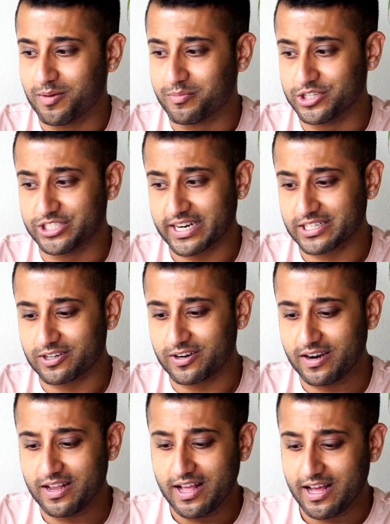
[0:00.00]
projector.
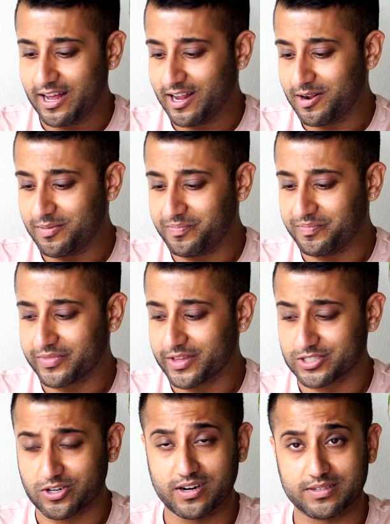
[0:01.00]
The
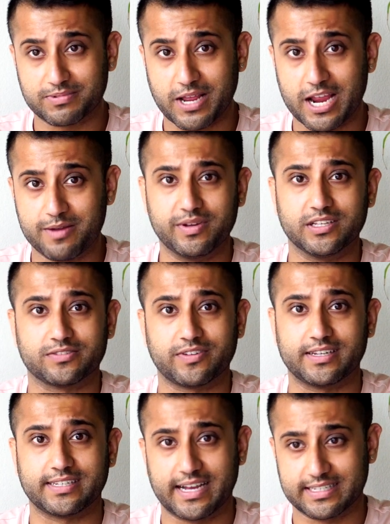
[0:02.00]
startup time is
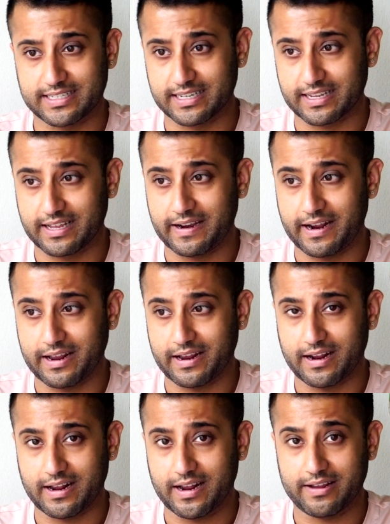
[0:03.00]
fantastic, and
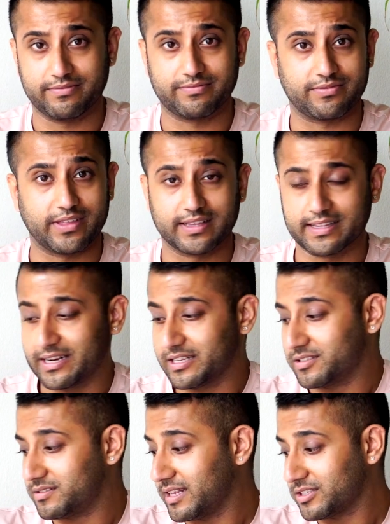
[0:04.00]
I think
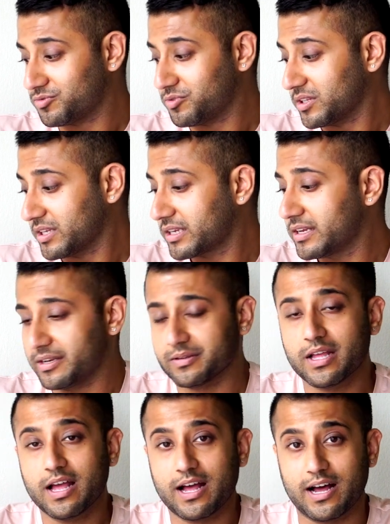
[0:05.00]
that's really good.
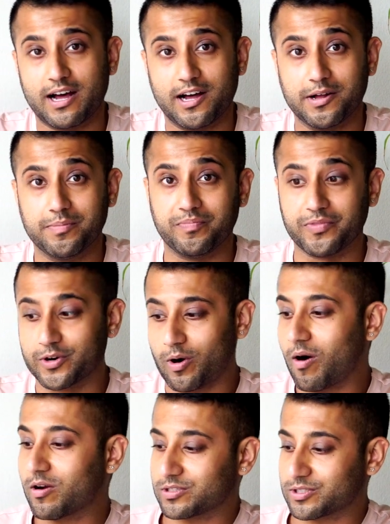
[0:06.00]
There
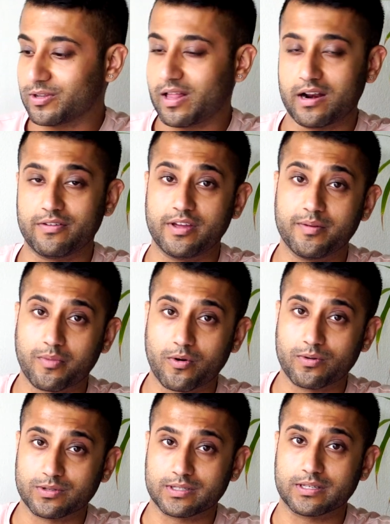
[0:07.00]
are also a lot of
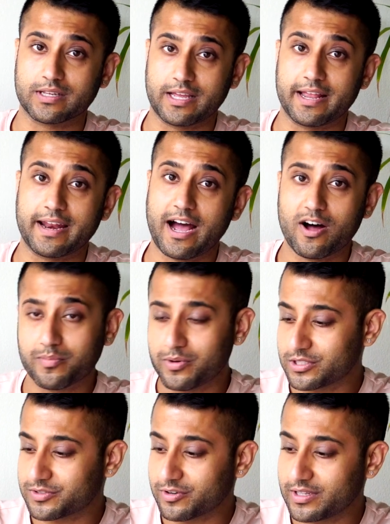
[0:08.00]
inputs and
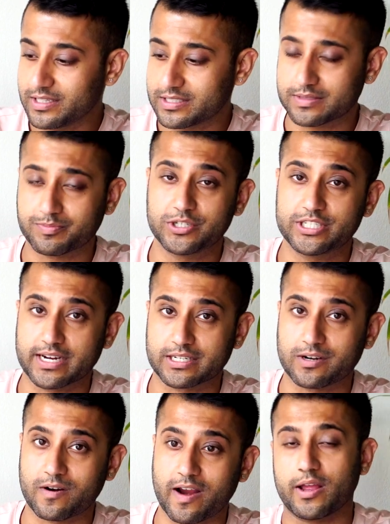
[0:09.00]
outputs for this
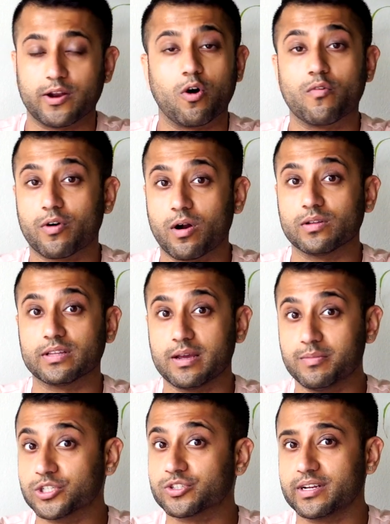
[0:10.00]
projector, and overall the
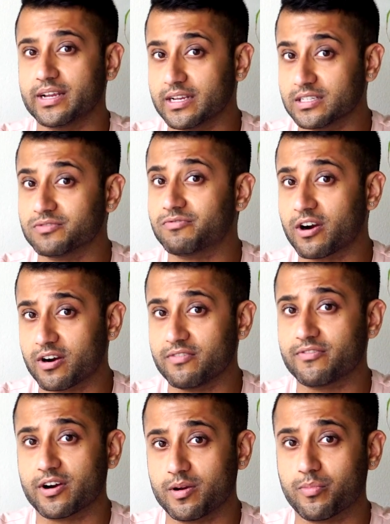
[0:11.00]
imagery is
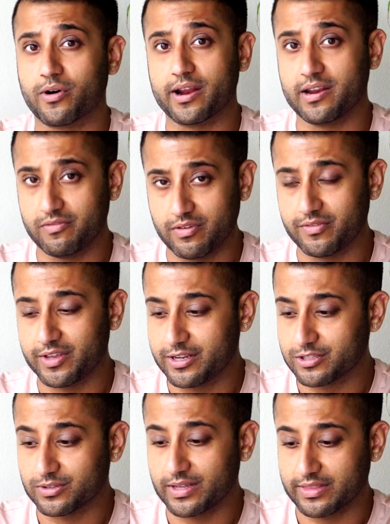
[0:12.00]
very bright and vivid,
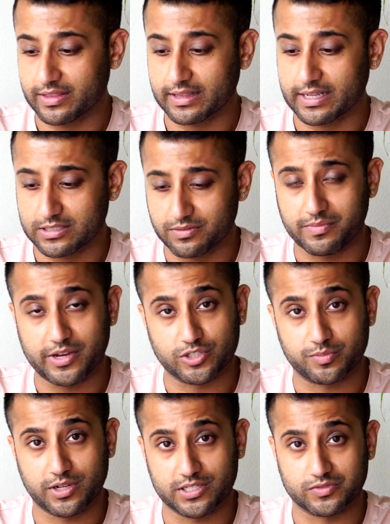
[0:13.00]
so I think that's a major
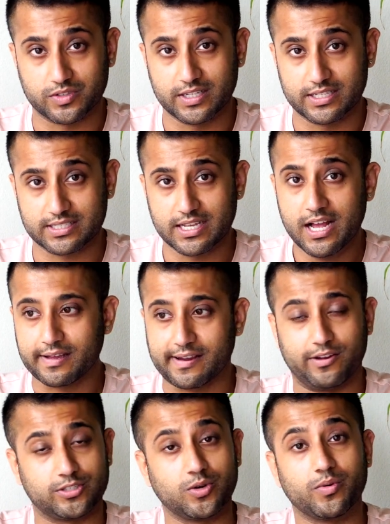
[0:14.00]
plus for this. I
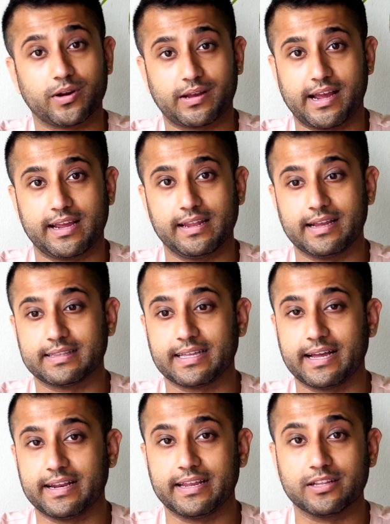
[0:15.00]
also want to highlight
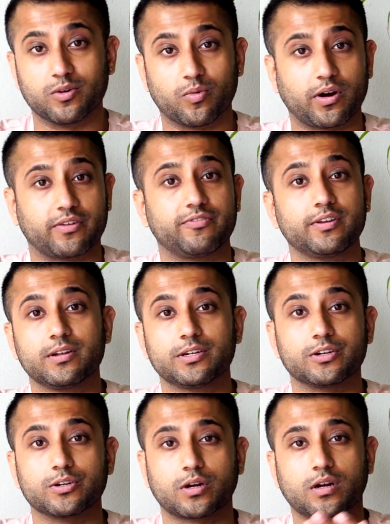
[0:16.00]
that in the work field
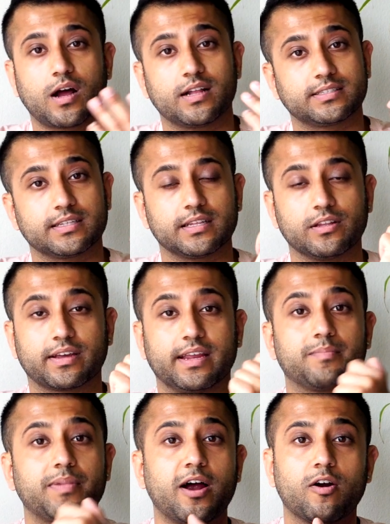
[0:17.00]
you're constantly looking
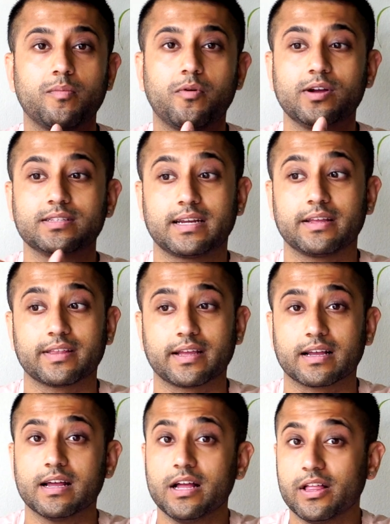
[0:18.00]
at PowerPoints, and I
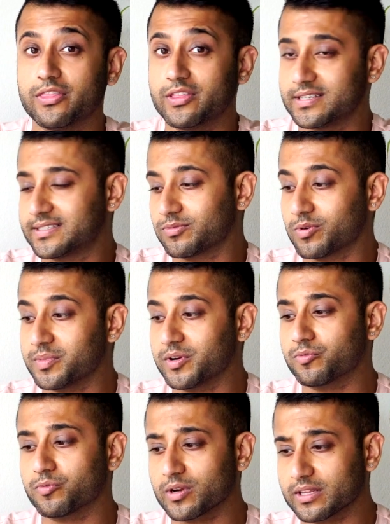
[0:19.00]
think this would be
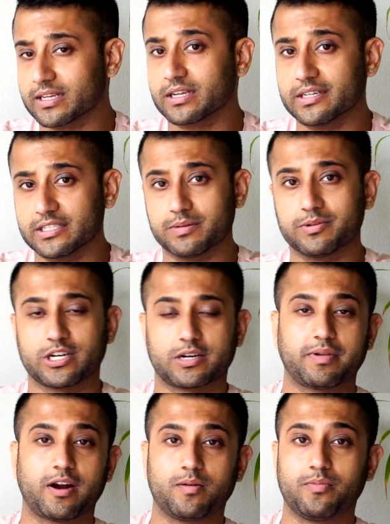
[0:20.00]
really good to project
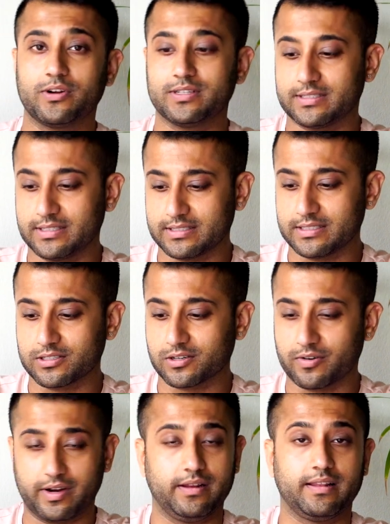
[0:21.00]
PowerPoints. This is a
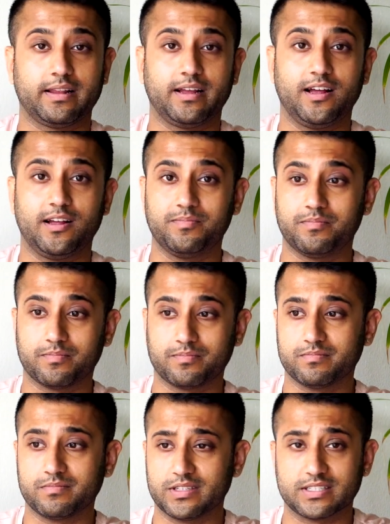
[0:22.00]
great,
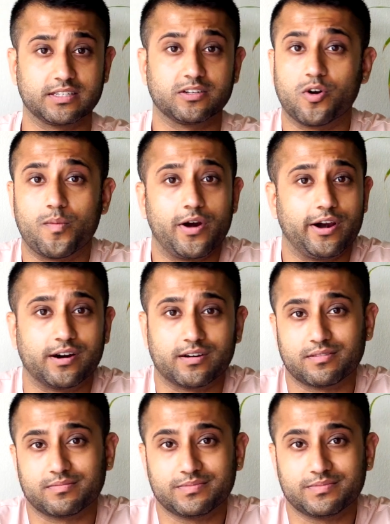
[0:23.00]
this is a no-brainer